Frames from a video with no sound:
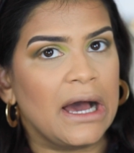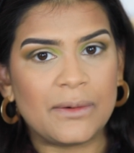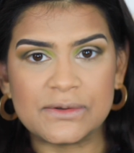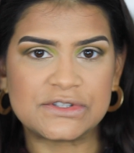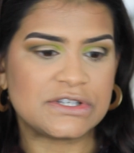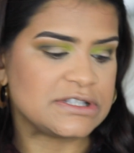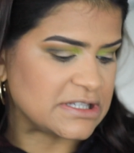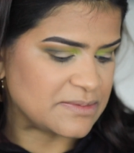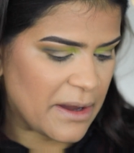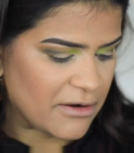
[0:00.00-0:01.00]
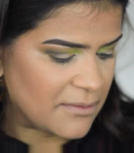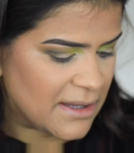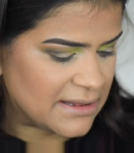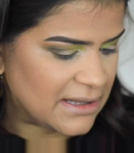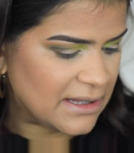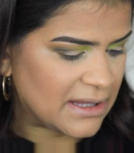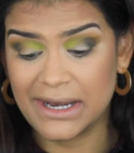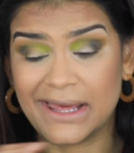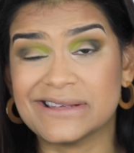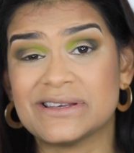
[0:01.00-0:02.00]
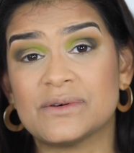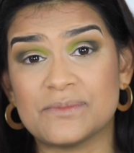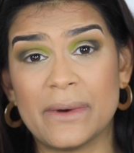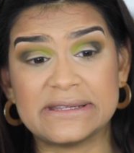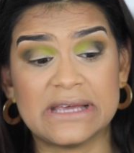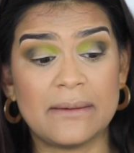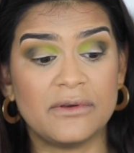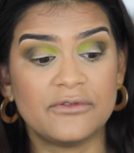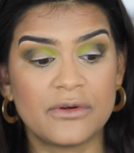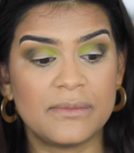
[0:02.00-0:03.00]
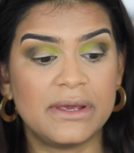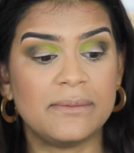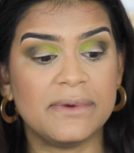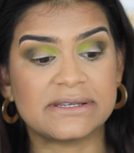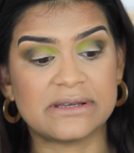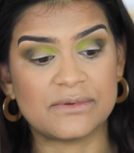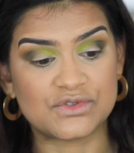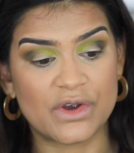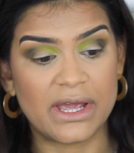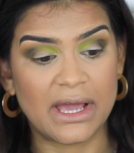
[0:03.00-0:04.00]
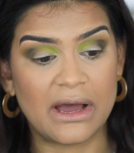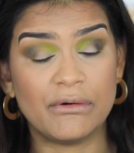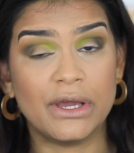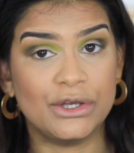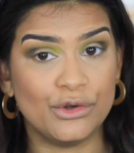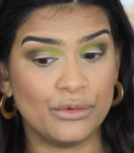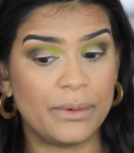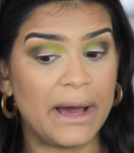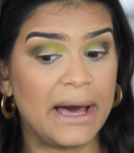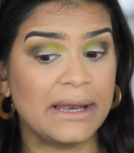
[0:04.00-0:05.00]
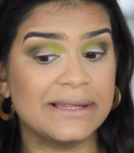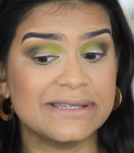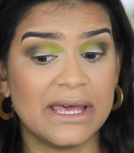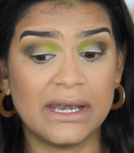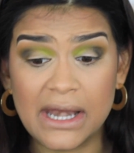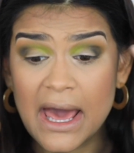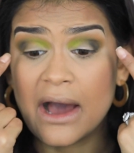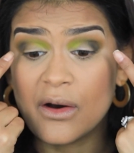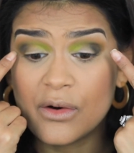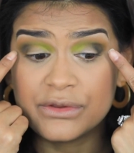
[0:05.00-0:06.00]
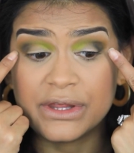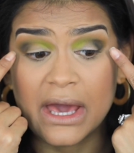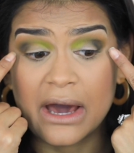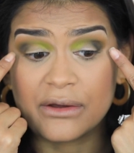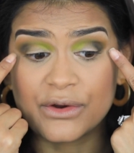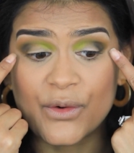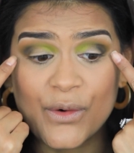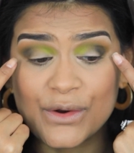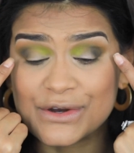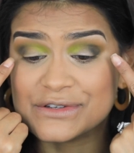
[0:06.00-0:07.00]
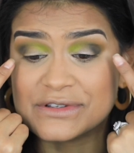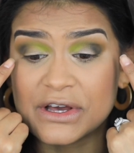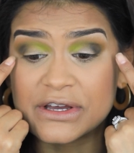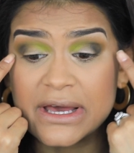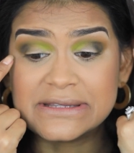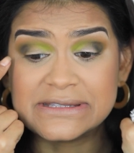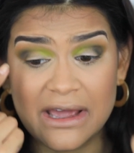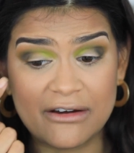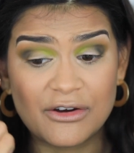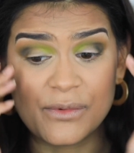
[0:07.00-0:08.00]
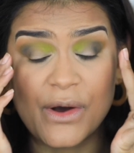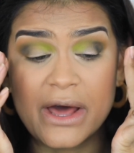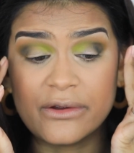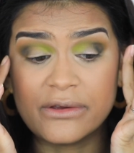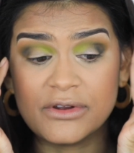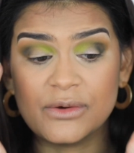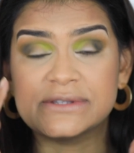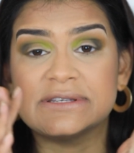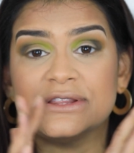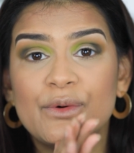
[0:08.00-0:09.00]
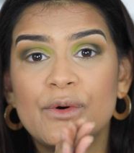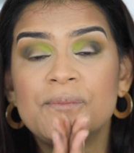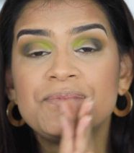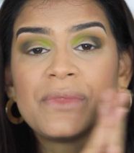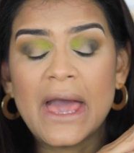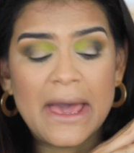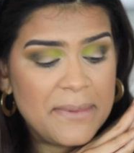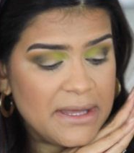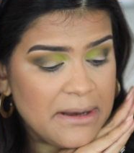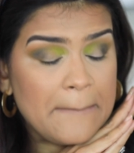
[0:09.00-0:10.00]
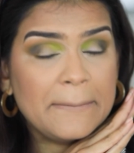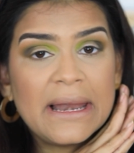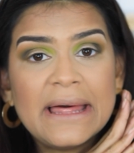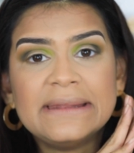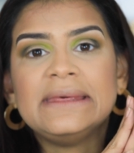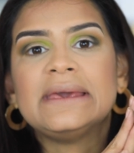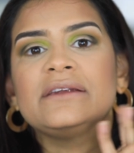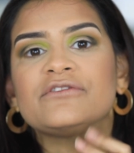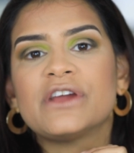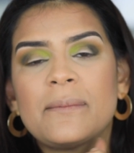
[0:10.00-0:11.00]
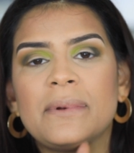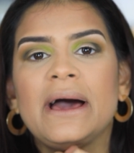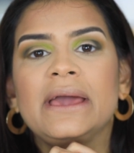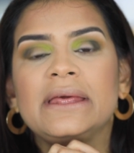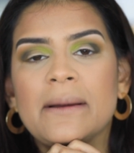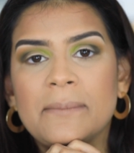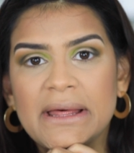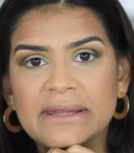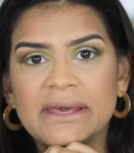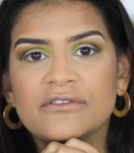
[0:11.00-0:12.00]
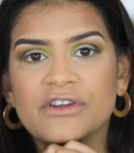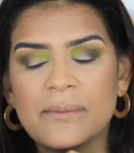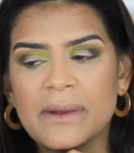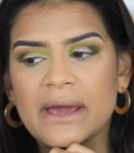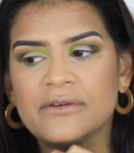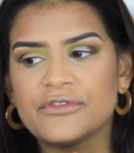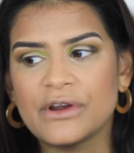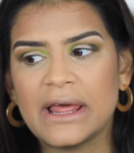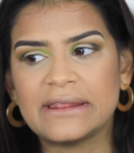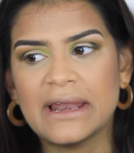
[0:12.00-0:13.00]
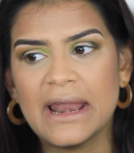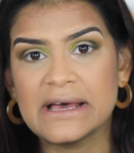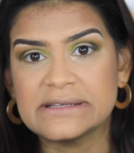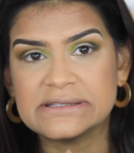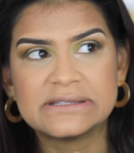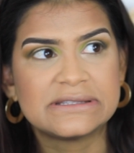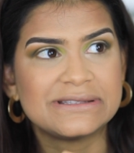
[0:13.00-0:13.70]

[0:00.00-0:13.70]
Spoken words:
I was just experimenting, and I guess it was bad timing for me because I was trying out a new palette, and now the outer corners look terrible. I don't even know what to do. I've been blending and reapplying and blending and reapplying for like the last